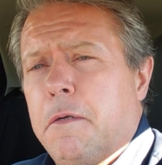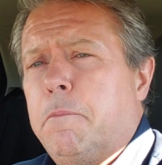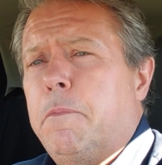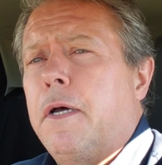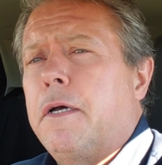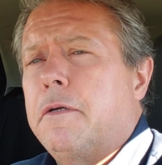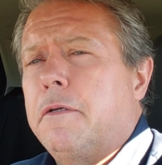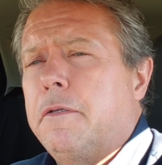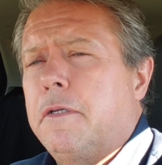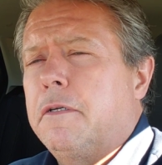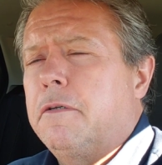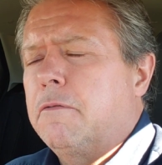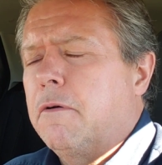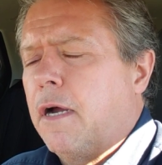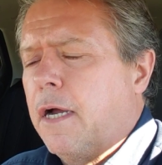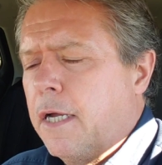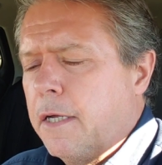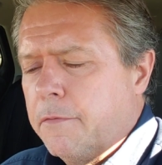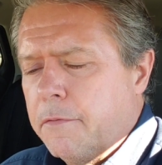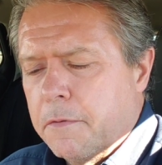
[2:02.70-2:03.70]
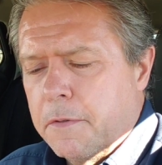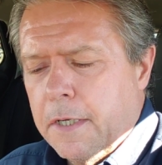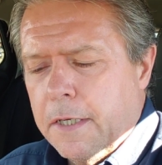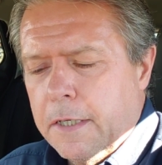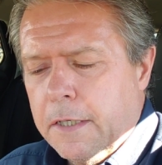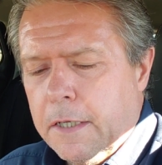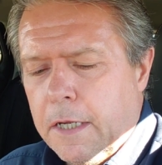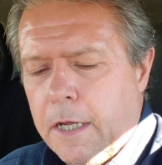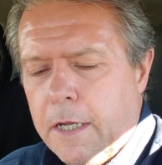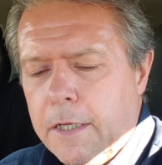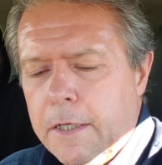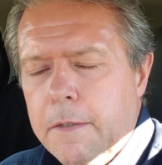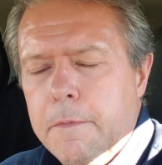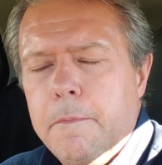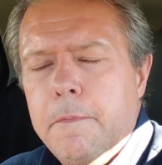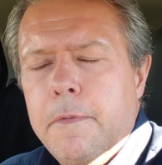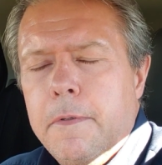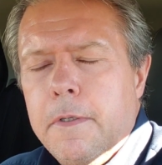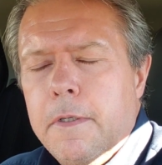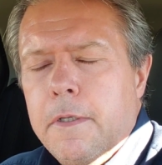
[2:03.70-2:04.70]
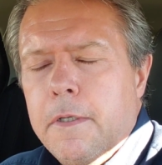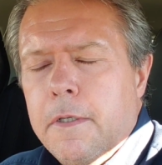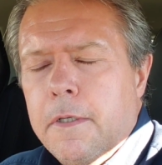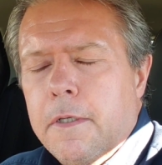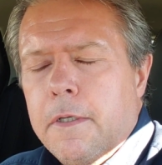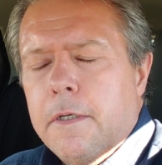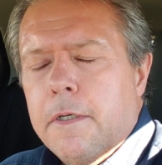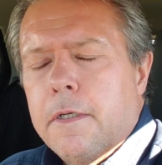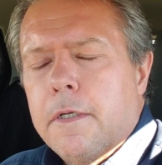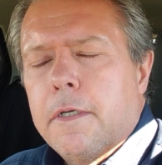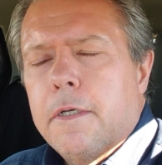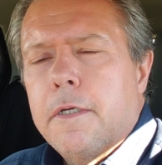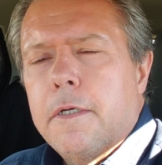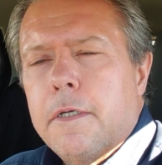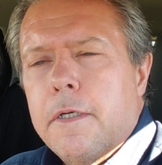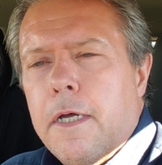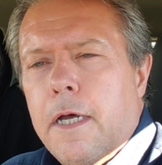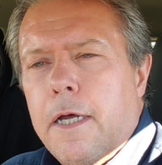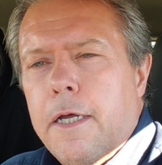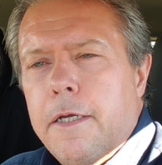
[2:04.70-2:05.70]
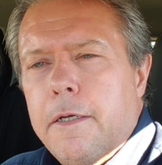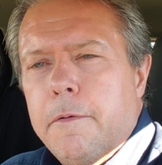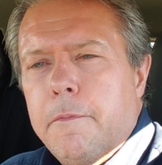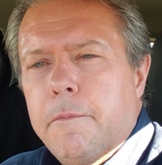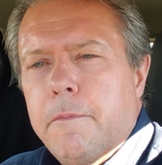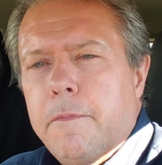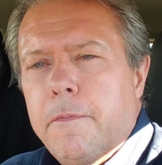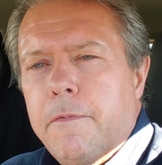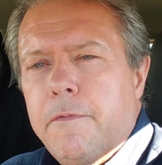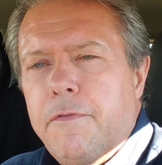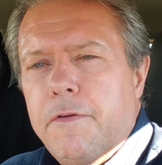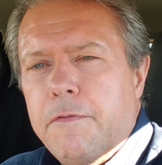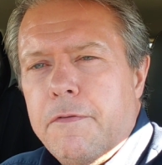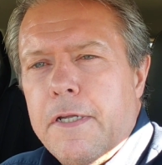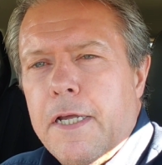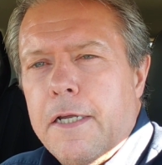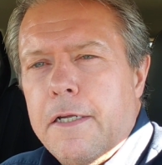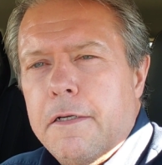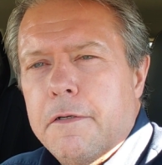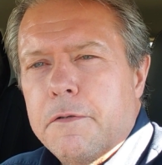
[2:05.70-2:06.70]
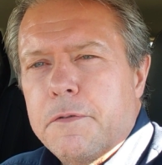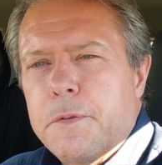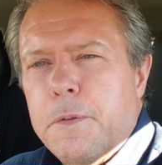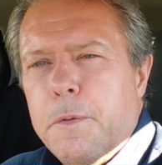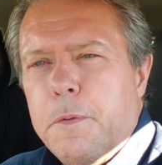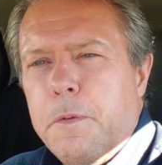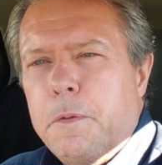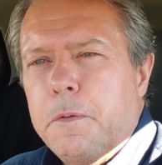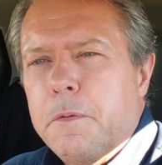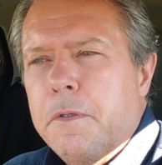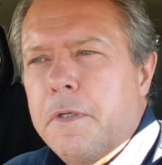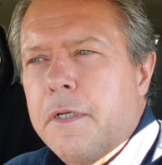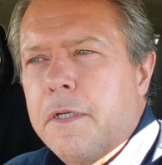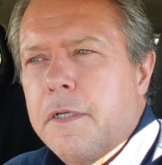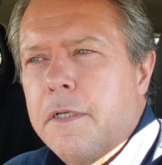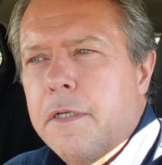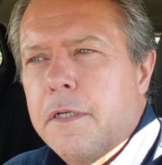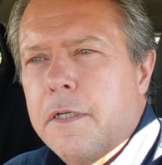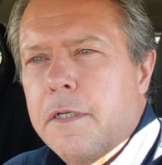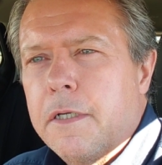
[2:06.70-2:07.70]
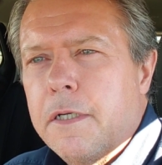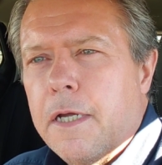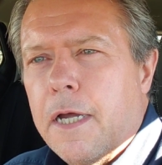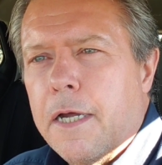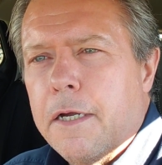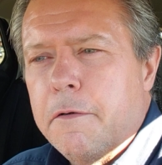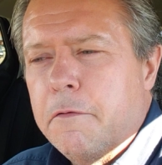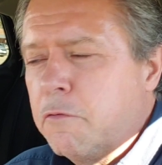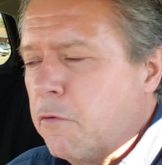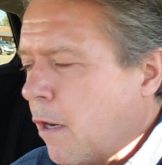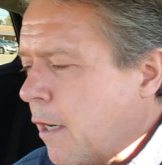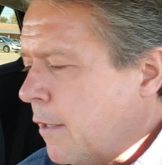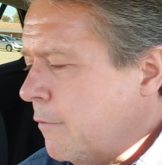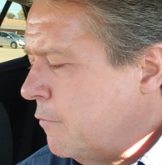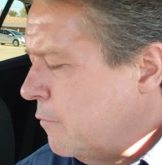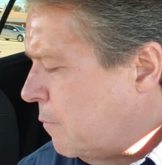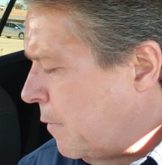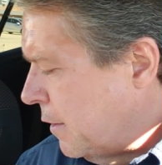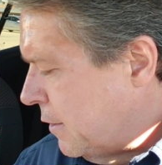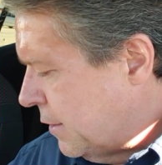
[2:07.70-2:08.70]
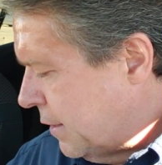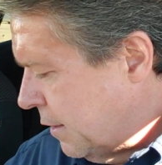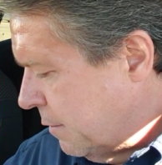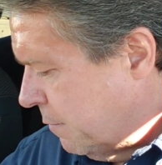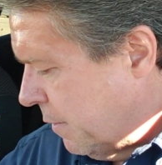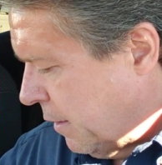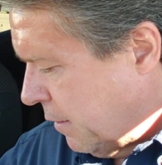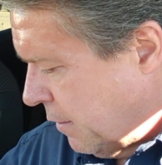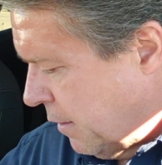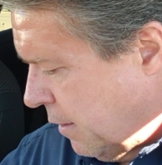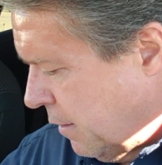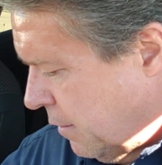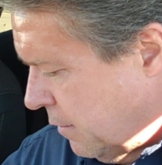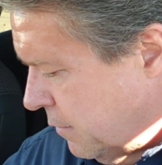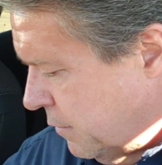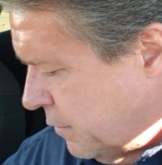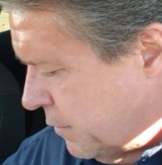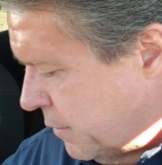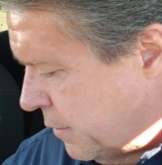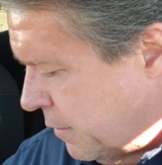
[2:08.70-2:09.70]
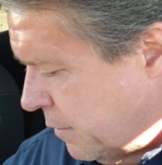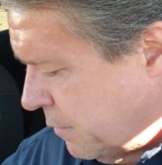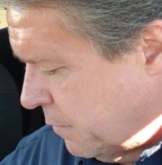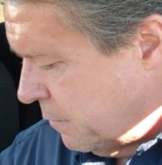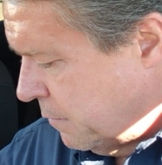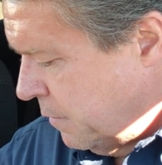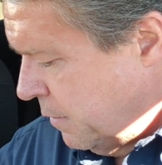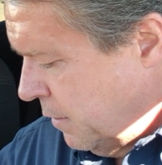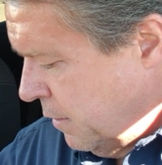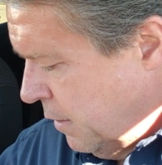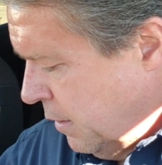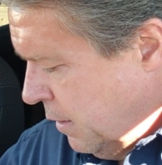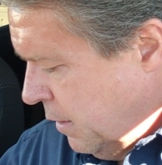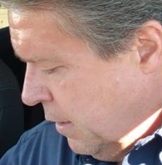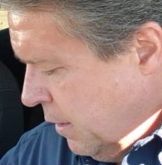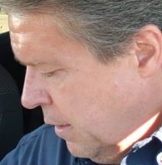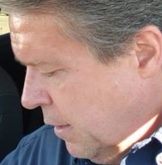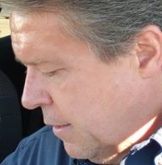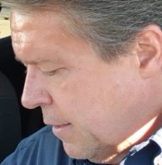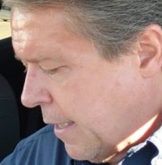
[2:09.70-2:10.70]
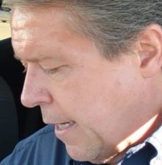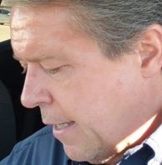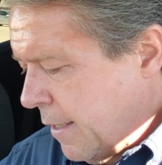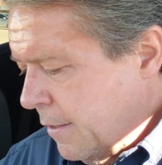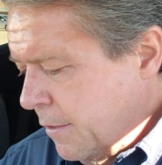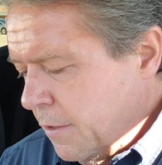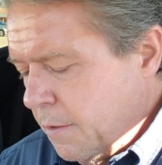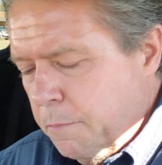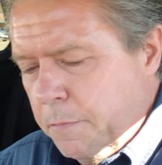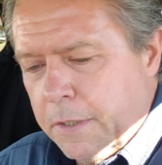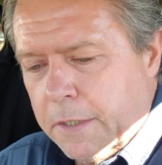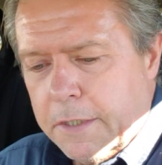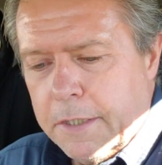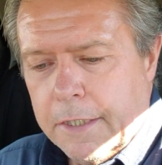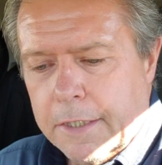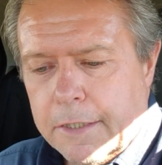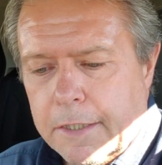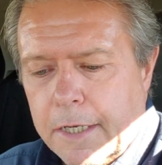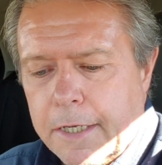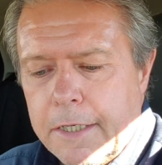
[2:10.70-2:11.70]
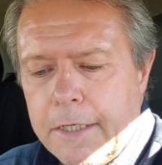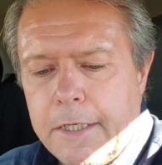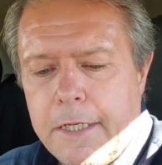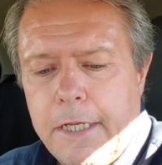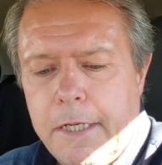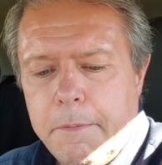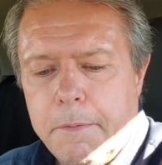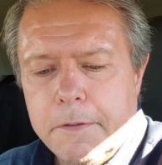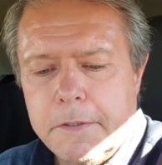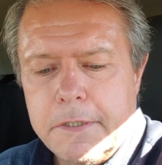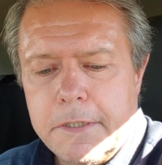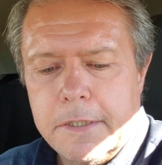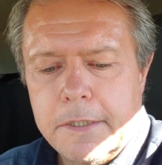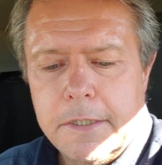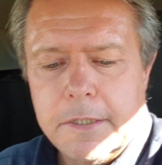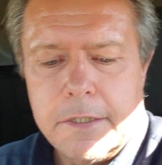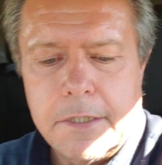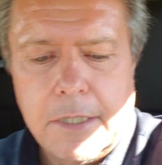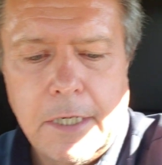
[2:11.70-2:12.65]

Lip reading: to buckle to drive, okay? I am 58 years old. I drive with my seatbelt on, so that is a big thing. Lane keep assist,